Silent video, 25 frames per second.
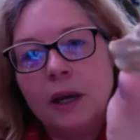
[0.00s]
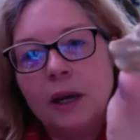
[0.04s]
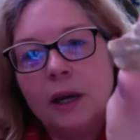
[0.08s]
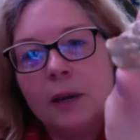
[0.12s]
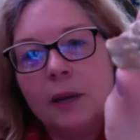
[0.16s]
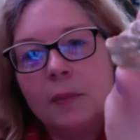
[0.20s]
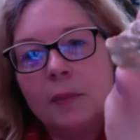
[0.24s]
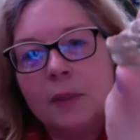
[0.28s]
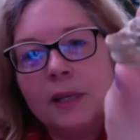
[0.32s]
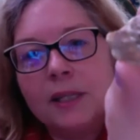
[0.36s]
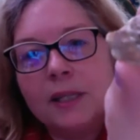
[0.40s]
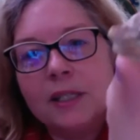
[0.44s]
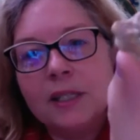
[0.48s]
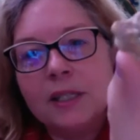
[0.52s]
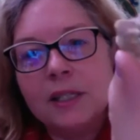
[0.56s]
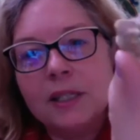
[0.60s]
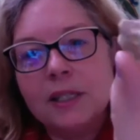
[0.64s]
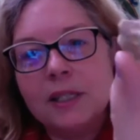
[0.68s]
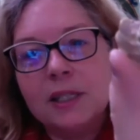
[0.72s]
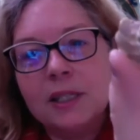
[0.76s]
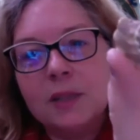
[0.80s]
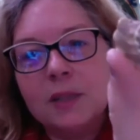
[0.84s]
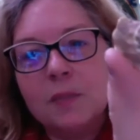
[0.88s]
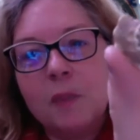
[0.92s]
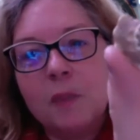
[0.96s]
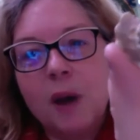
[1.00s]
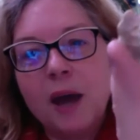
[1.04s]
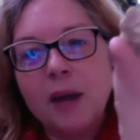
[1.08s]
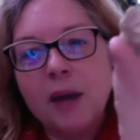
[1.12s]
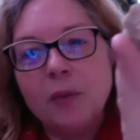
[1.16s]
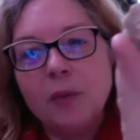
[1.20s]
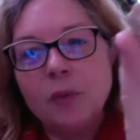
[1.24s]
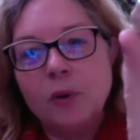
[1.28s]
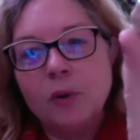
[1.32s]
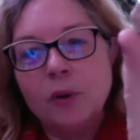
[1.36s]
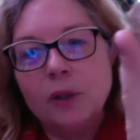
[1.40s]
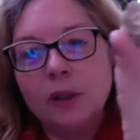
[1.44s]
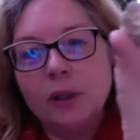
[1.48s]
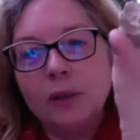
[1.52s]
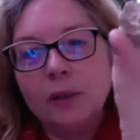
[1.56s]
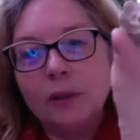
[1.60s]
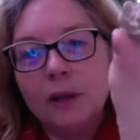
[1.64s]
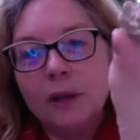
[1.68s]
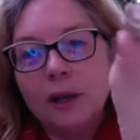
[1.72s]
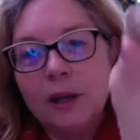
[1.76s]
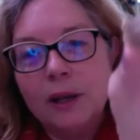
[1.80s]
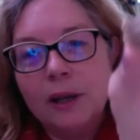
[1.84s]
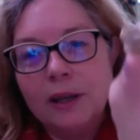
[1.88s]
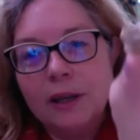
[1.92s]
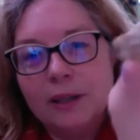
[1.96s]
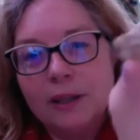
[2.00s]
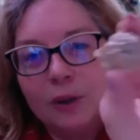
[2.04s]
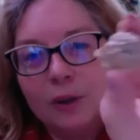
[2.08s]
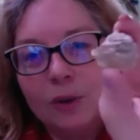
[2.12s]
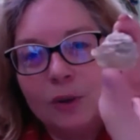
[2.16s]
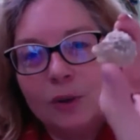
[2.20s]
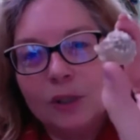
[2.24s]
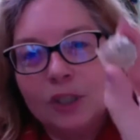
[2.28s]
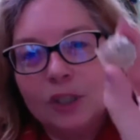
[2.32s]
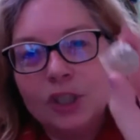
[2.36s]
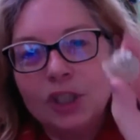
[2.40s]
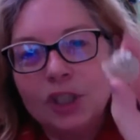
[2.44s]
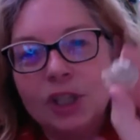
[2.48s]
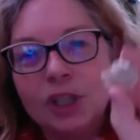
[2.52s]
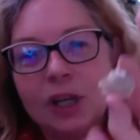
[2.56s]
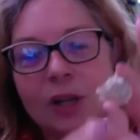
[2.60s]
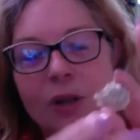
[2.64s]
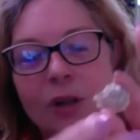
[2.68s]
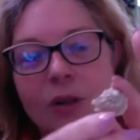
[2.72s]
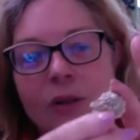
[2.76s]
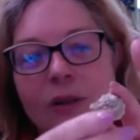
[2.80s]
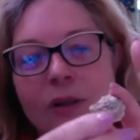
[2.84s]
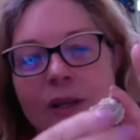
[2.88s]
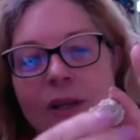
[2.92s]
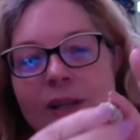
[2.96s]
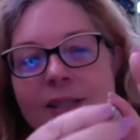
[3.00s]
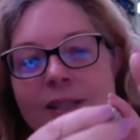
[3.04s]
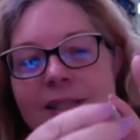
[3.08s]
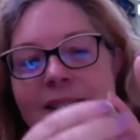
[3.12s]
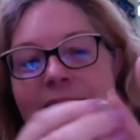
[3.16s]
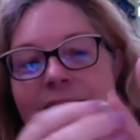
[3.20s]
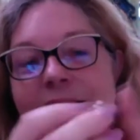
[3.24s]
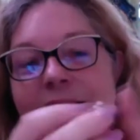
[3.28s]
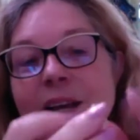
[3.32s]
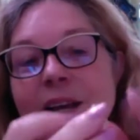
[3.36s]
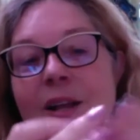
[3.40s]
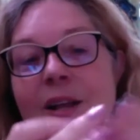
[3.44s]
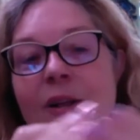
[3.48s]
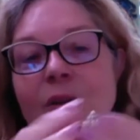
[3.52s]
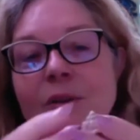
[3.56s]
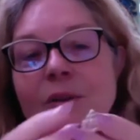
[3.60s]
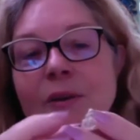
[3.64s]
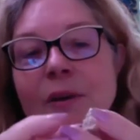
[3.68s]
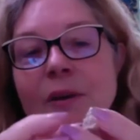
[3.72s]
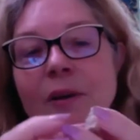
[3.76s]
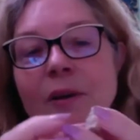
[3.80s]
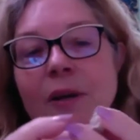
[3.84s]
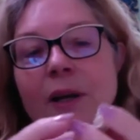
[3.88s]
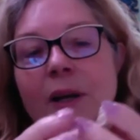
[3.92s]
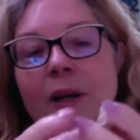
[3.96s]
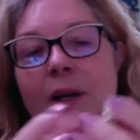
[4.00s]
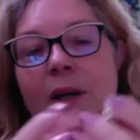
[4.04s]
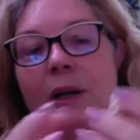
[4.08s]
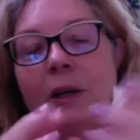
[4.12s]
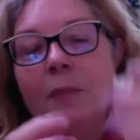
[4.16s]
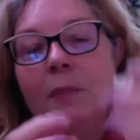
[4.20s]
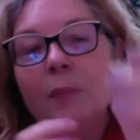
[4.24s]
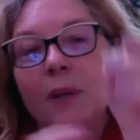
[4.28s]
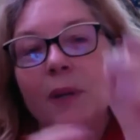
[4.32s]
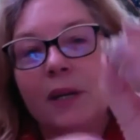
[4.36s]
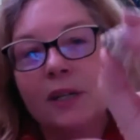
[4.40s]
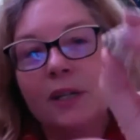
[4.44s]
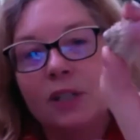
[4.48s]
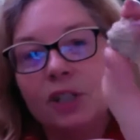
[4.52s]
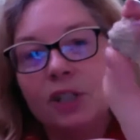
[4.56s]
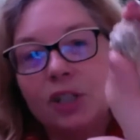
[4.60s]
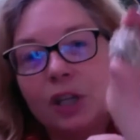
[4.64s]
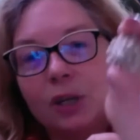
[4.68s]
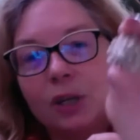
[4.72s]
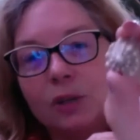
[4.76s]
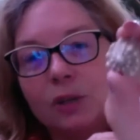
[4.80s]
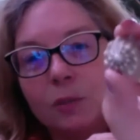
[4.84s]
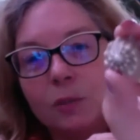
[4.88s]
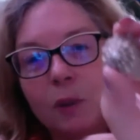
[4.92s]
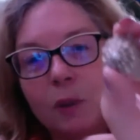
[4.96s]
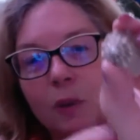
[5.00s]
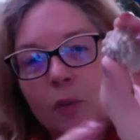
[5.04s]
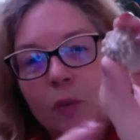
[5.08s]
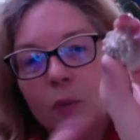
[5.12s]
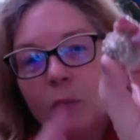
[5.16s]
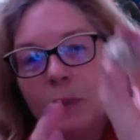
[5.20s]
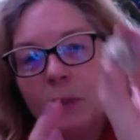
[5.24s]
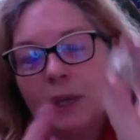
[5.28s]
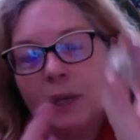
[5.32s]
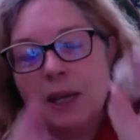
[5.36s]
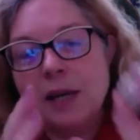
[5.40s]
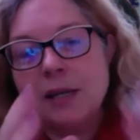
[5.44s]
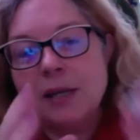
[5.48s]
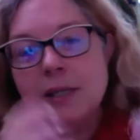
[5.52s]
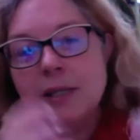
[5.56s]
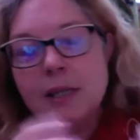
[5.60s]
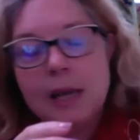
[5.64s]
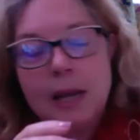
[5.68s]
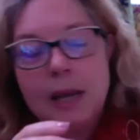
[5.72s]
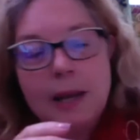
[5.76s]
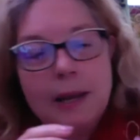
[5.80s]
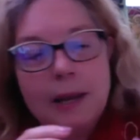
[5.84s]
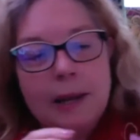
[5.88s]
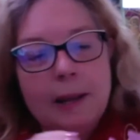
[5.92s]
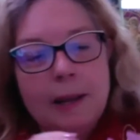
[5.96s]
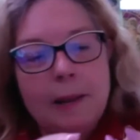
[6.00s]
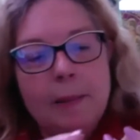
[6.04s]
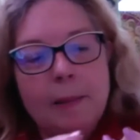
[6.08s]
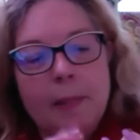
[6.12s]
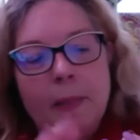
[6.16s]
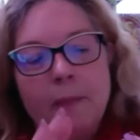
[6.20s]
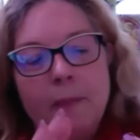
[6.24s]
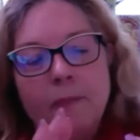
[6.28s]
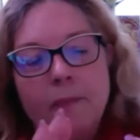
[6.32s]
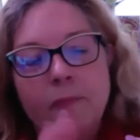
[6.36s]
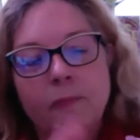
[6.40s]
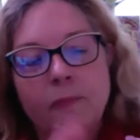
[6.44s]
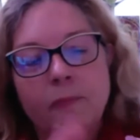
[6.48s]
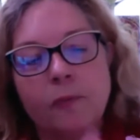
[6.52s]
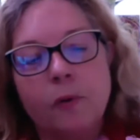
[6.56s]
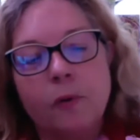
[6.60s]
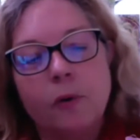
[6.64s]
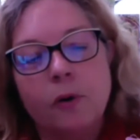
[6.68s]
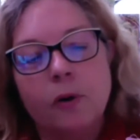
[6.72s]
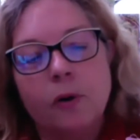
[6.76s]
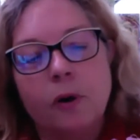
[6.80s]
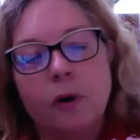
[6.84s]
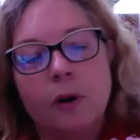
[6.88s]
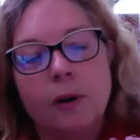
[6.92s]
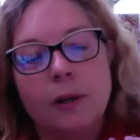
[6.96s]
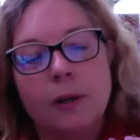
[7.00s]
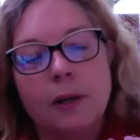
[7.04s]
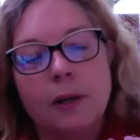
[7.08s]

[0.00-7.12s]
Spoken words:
it's a spiral, you know, a snell, but a shell spiral, because for